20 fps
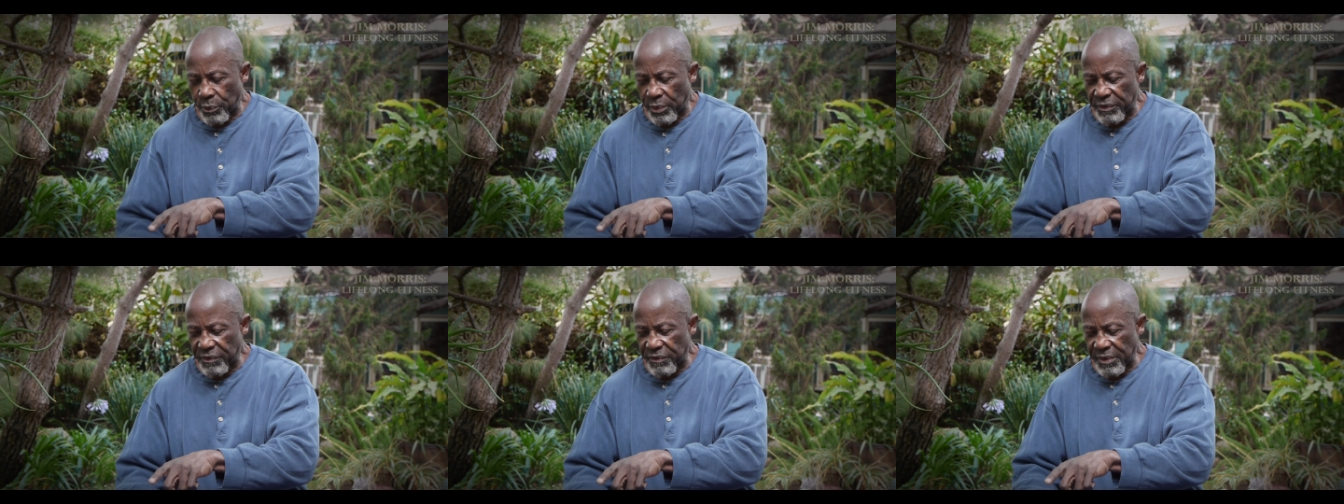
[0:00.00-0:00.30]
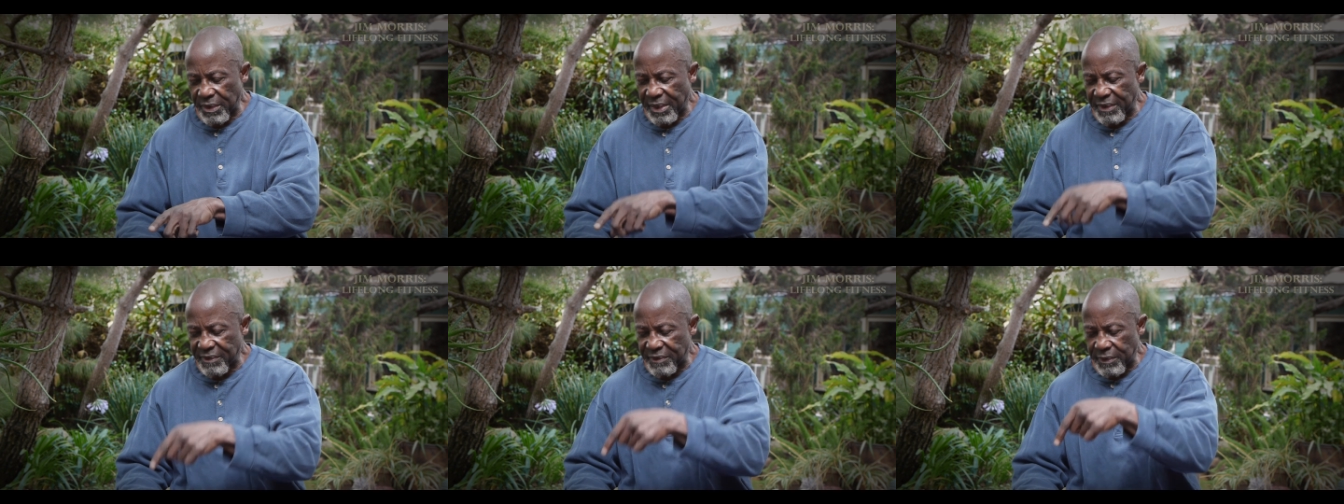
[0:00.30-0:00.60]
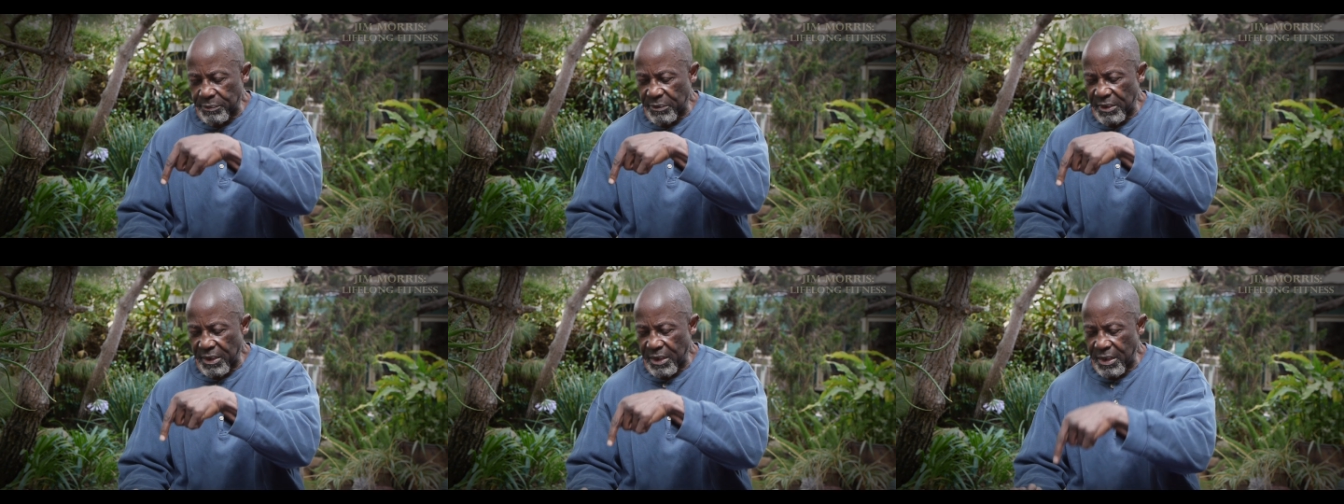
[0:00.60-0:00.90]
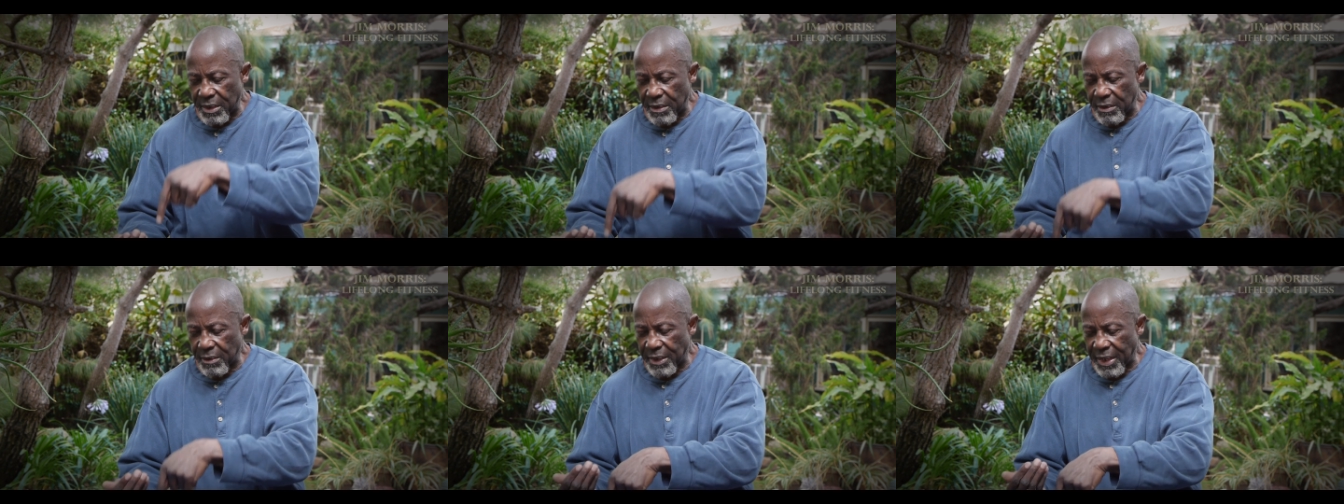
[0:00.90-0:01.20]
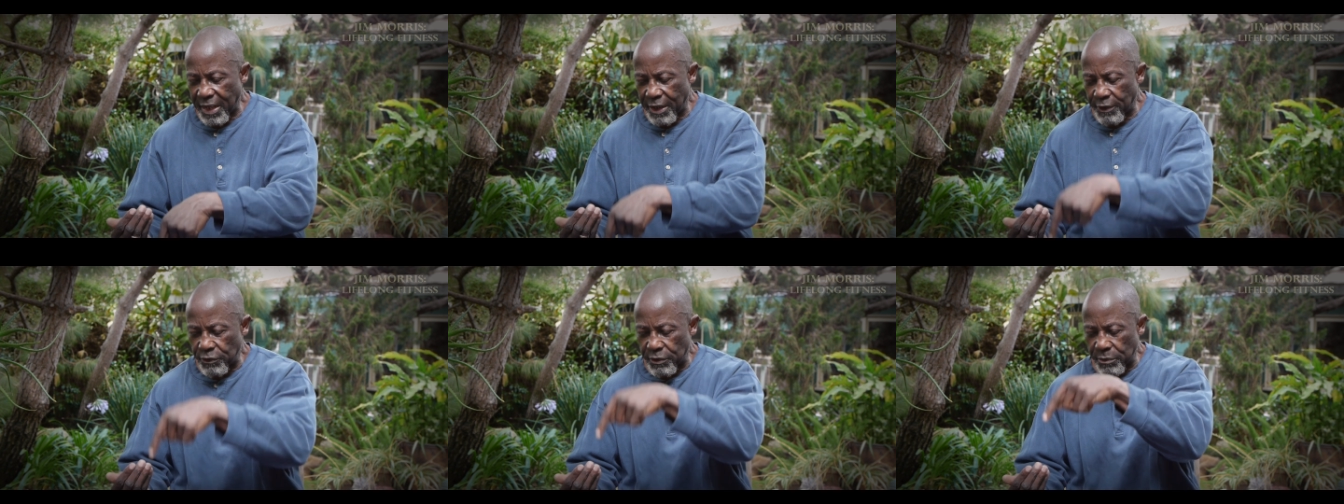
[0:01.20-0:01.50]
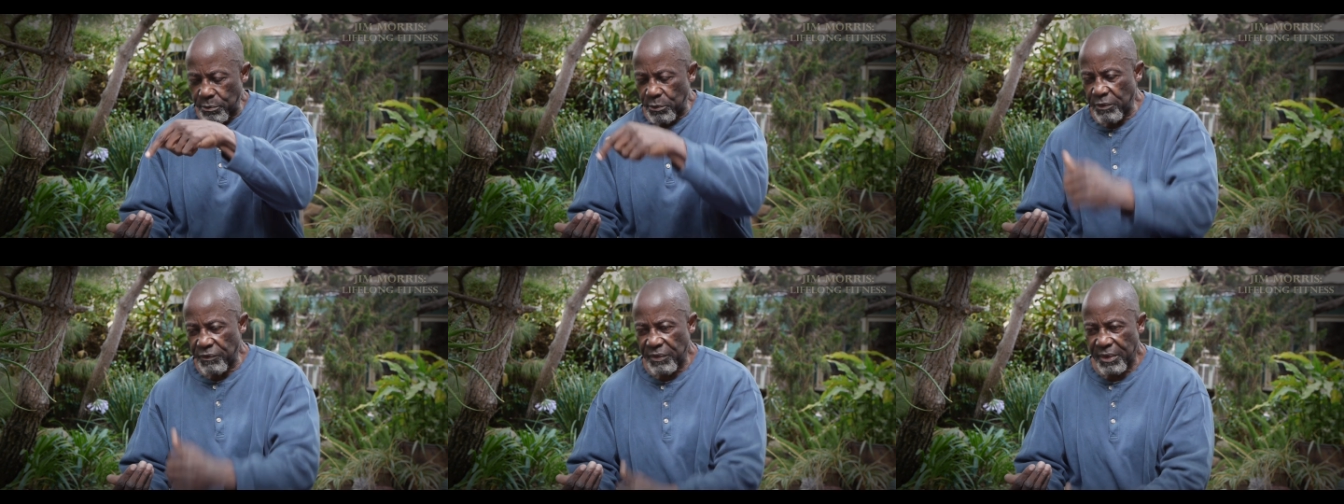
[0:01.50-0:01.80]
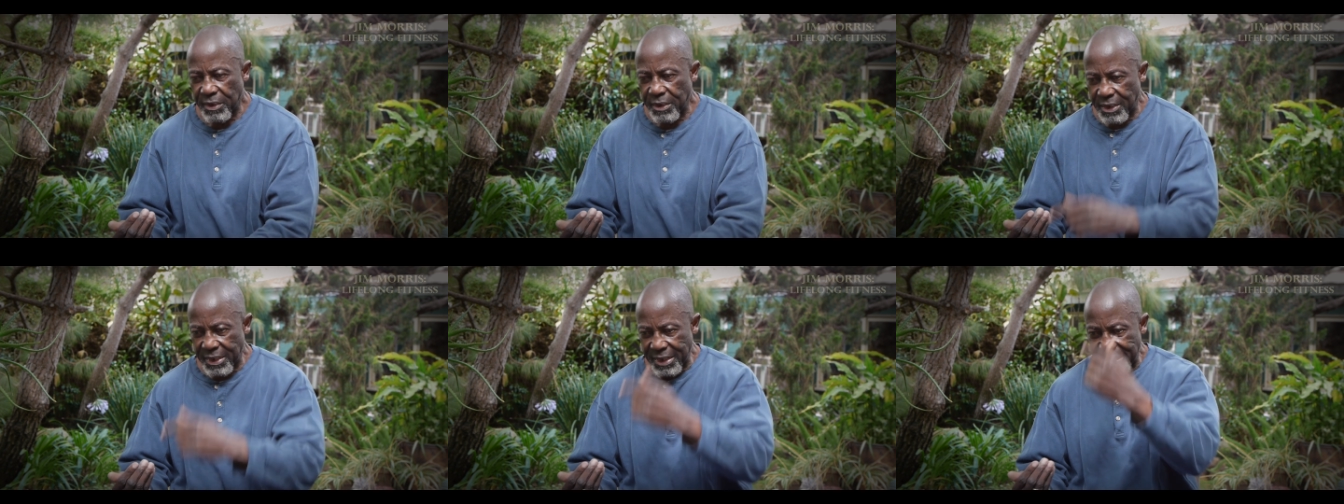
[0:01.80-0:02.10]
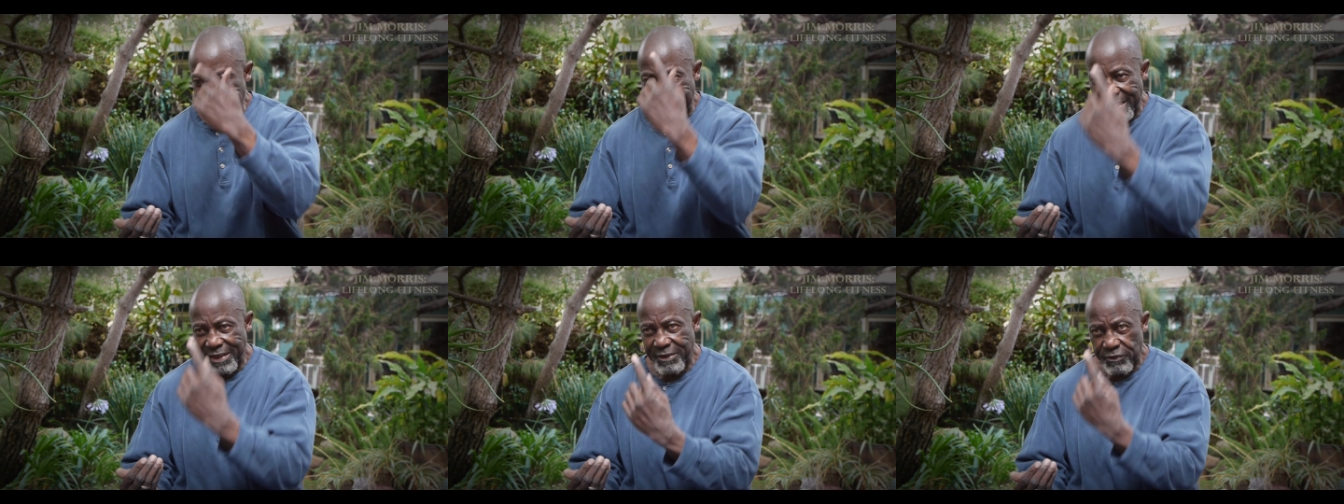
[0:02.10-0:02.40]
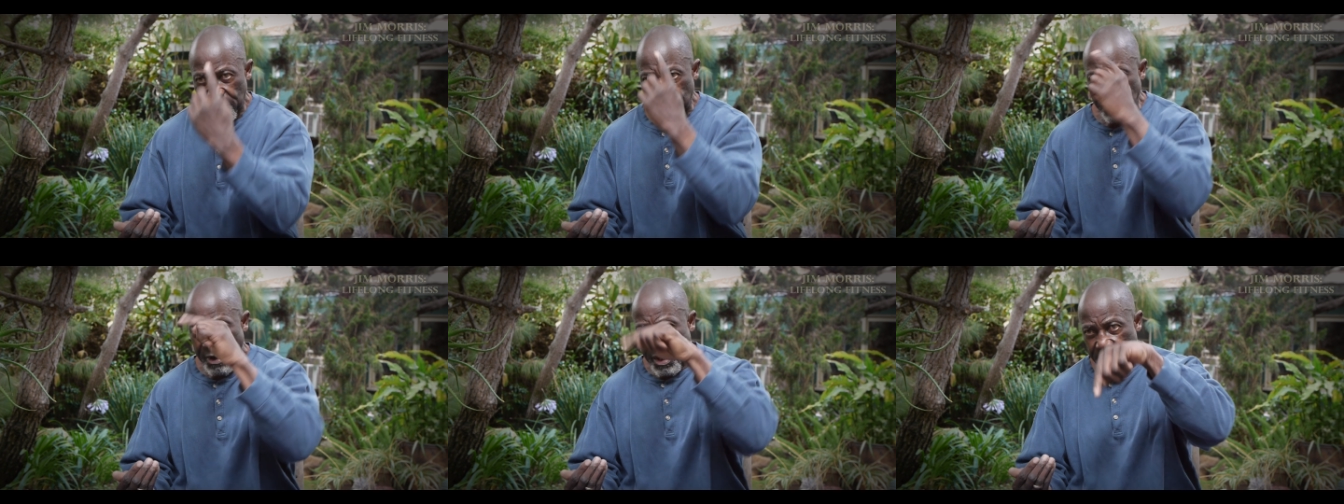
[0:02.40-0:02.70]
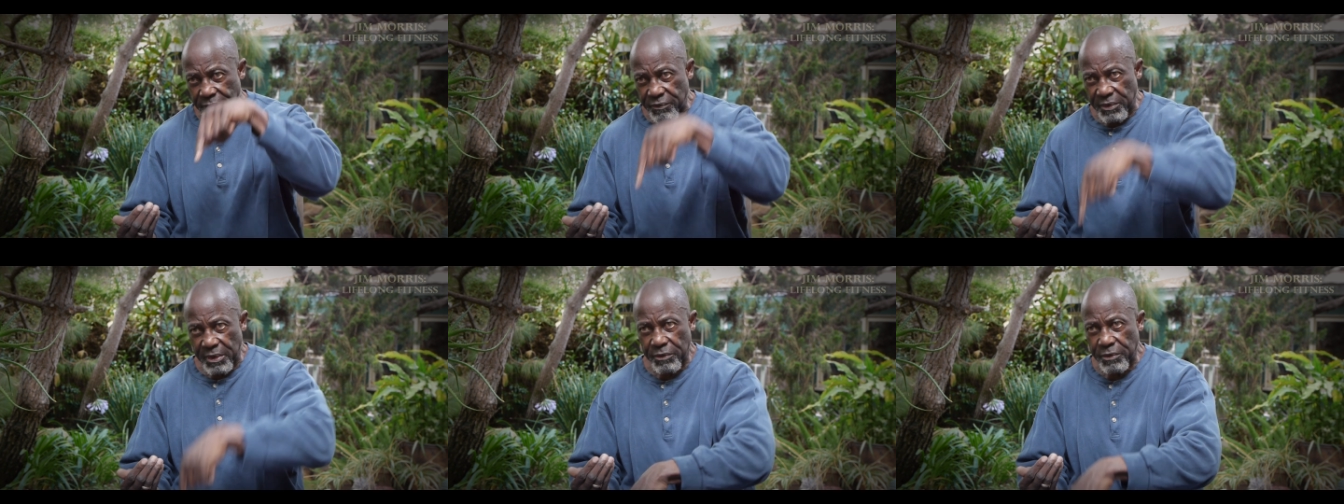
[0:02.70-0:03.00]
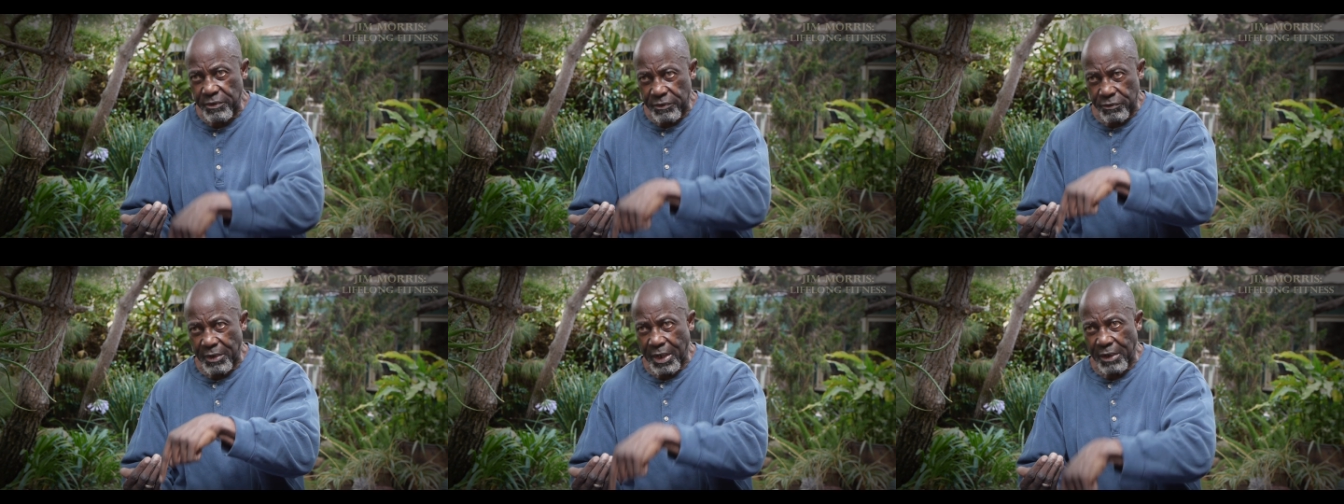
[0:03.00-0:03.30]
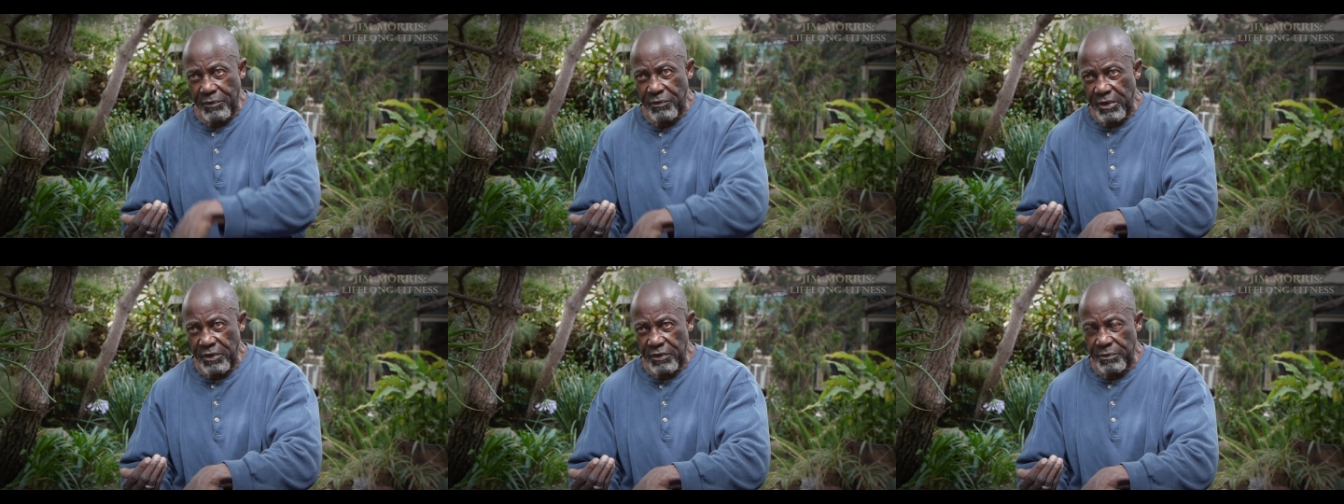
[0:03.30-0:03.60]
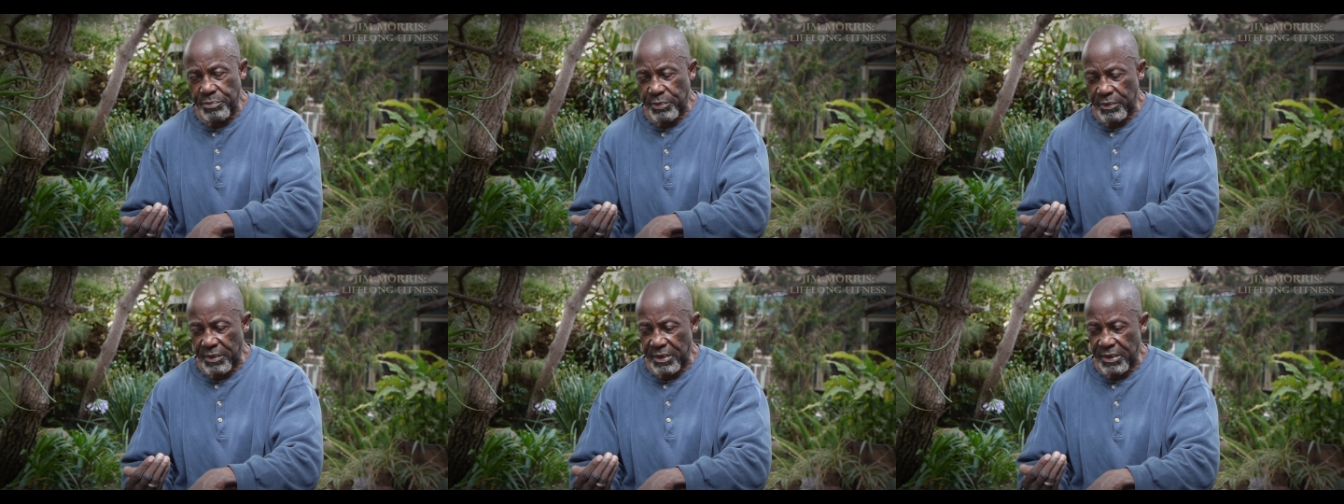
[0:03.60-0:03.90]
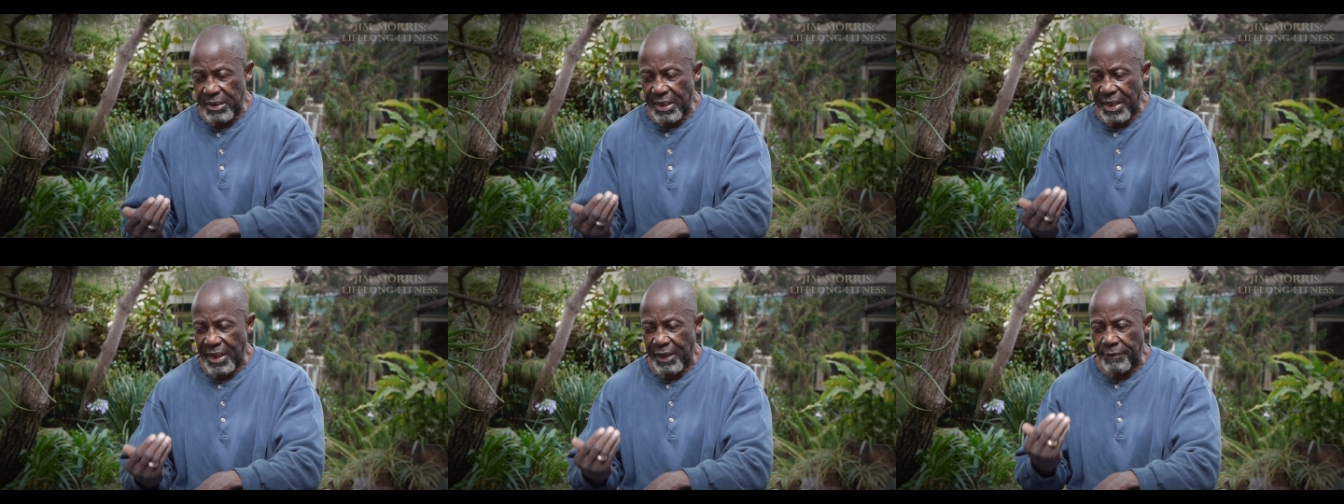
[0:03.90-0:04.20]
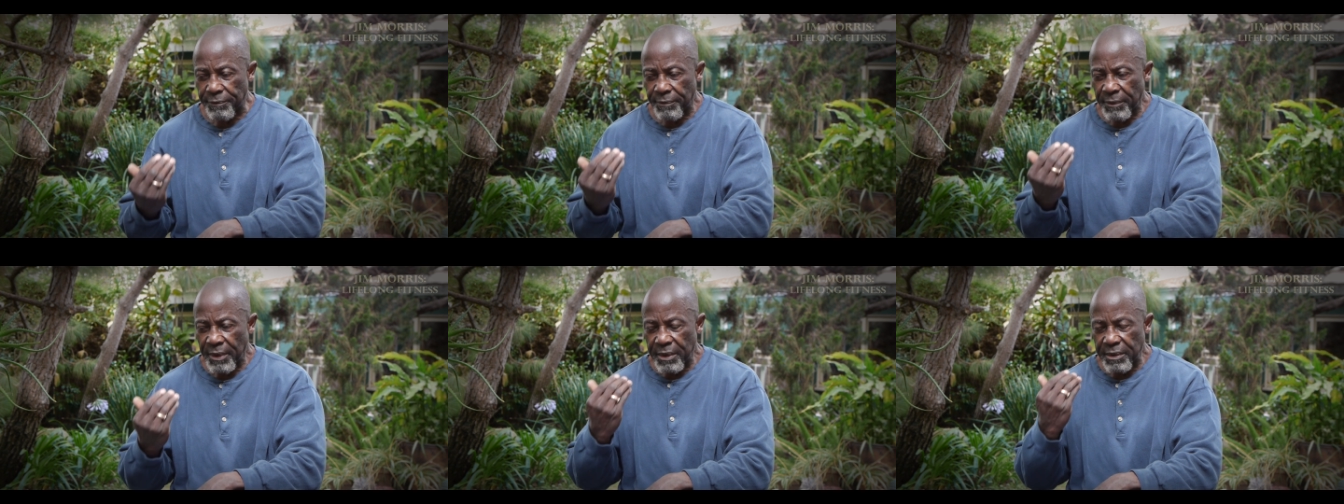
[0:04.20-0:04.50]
Once it gets up to here, now you're moving against gravity because gravity is pulling down.